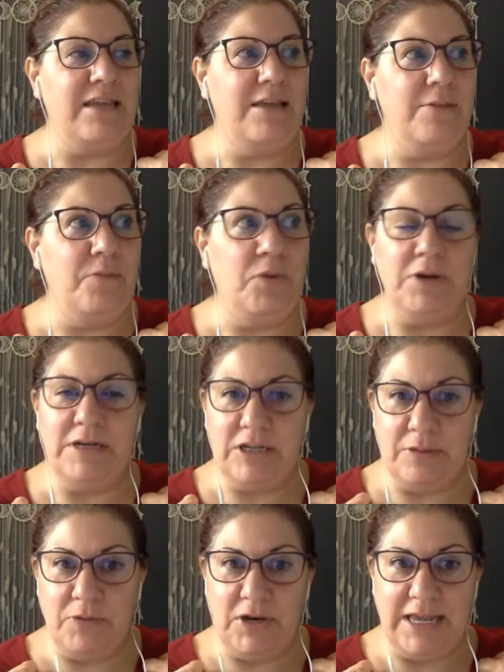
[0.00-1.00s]

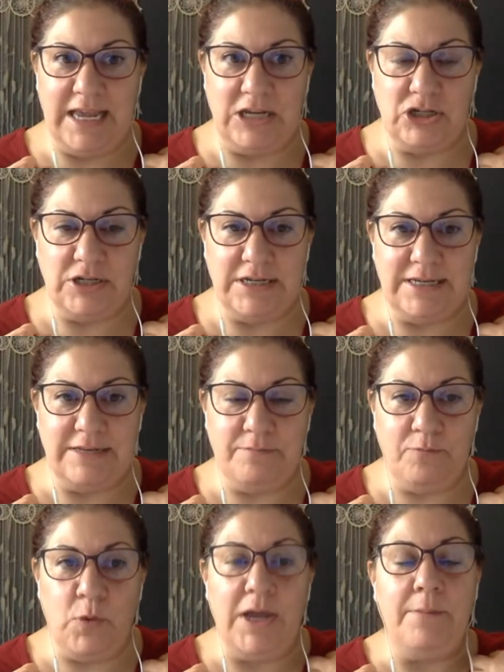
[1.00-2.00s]
important communication
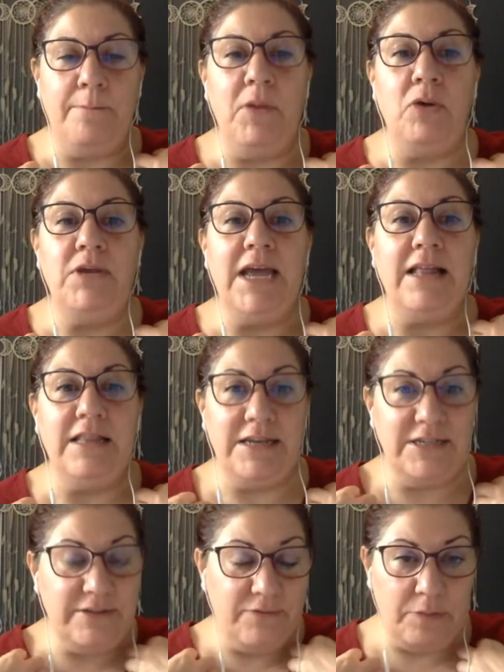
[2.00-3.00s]

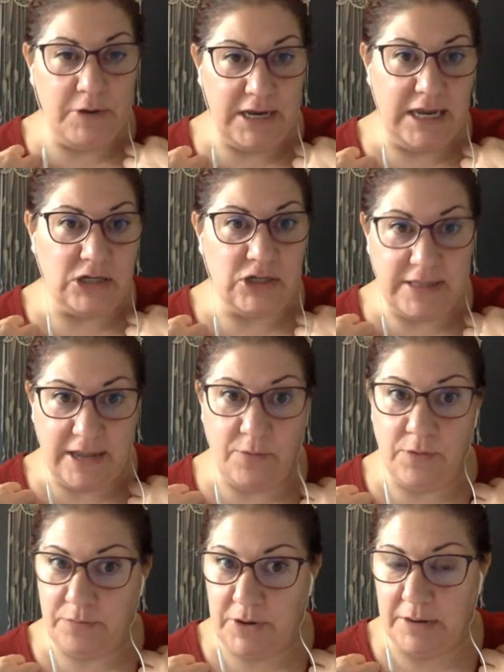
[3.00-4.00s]
modalities of communication
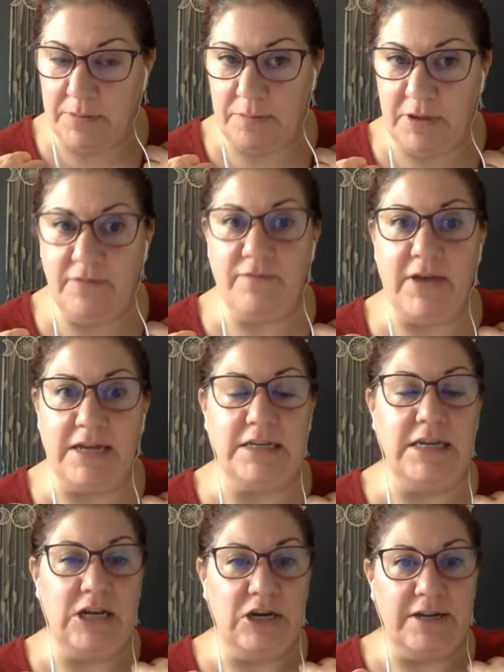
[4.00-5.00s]
that will probably be
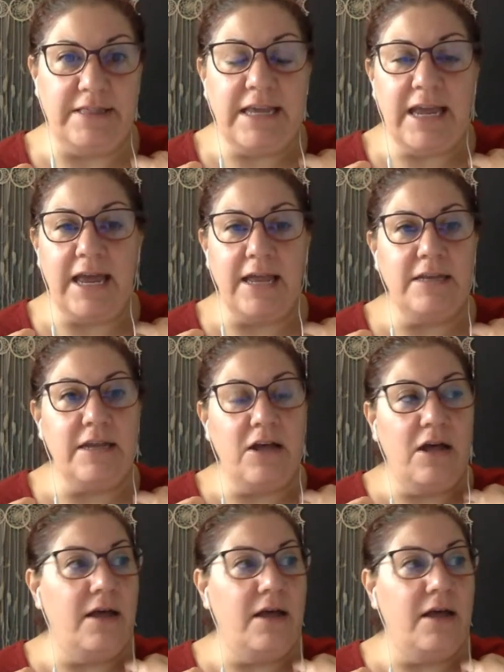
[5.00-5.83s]
affected here at the end,